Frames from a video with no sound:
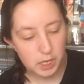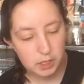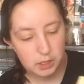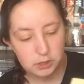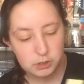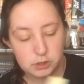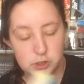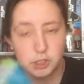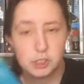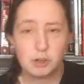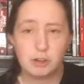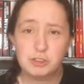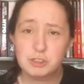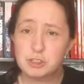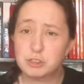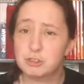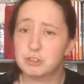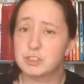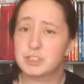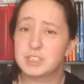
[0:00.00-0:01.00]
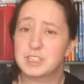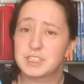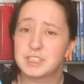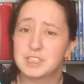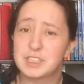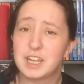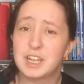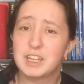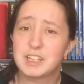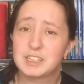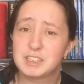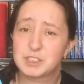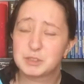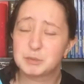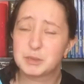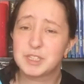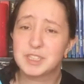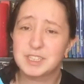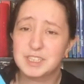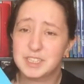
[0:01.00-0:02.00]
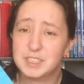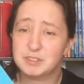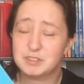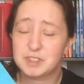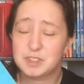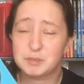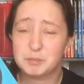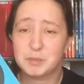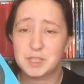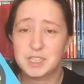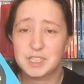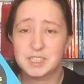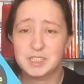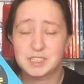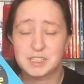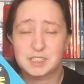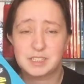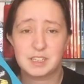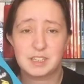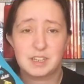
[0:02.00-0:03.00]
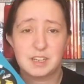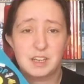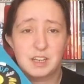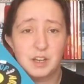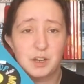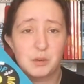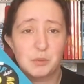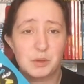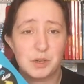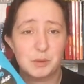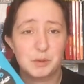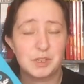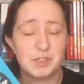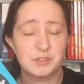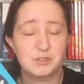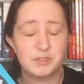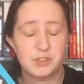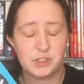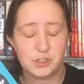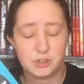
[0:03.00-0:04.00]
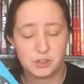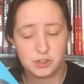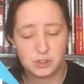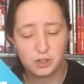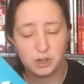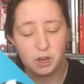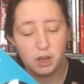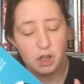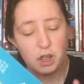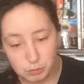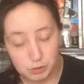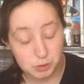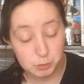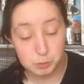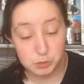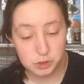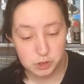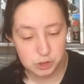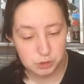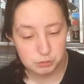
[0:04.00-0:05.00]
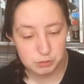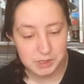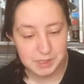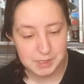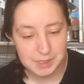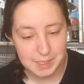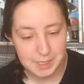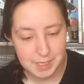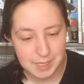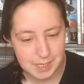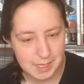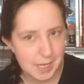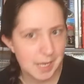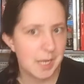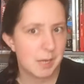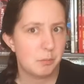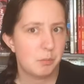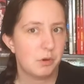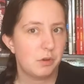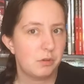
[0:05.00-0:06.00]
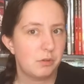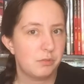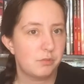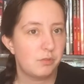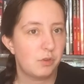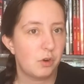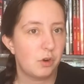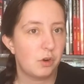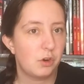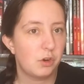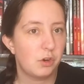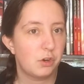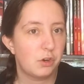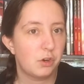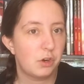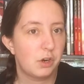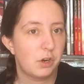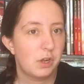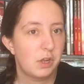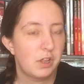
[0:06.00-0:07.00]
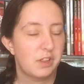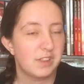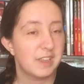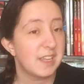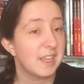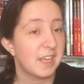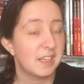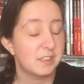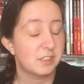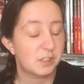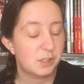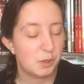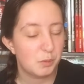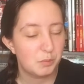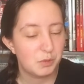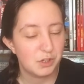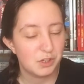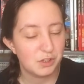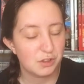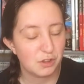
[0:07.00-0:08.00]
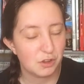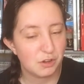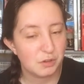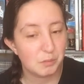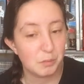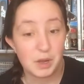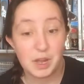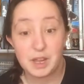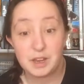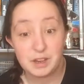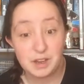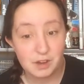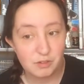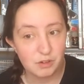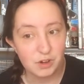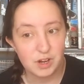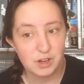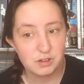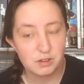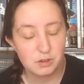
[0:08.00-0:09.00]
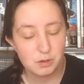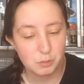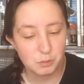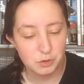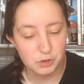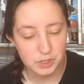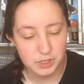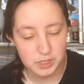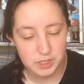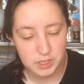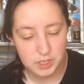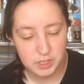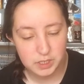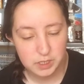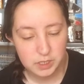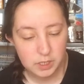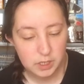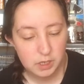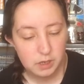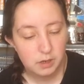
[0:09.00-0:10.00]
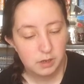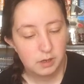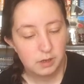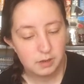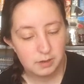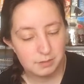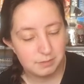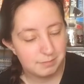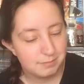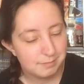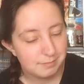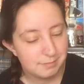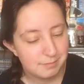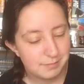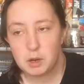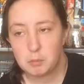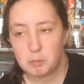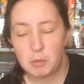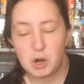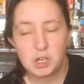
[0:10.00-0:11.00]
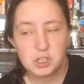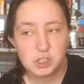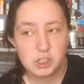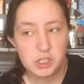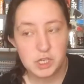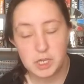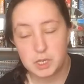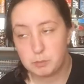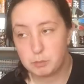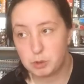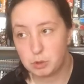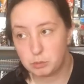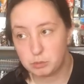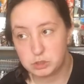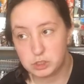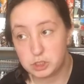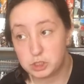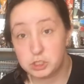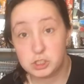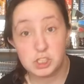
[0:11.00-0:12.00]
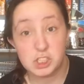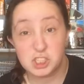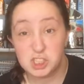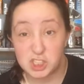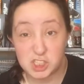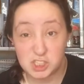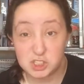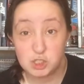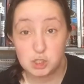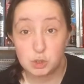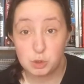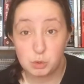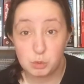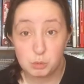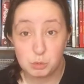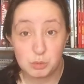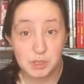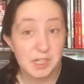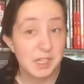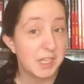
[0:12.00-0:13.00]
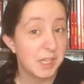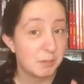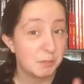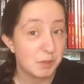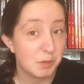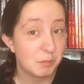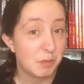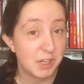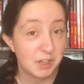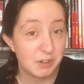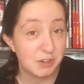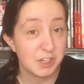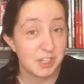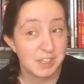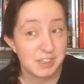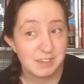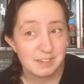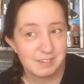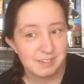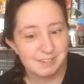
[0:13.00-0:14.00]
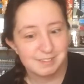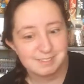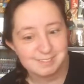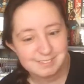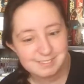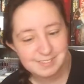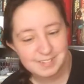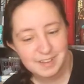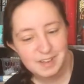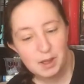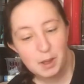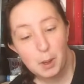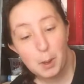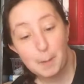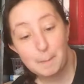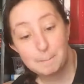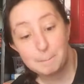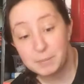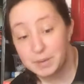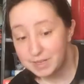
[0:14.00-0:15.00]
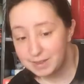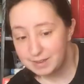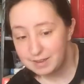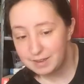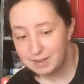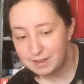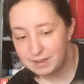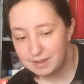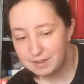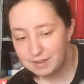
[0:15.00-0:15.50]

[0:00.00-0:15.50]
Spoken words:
She also sweetly gifted me this when I went to visit her. We're supposed to read it in April for the Bookbuddyathon, but I never ended up reading it. March and April was just a shit show when it came to my reading. But yeah.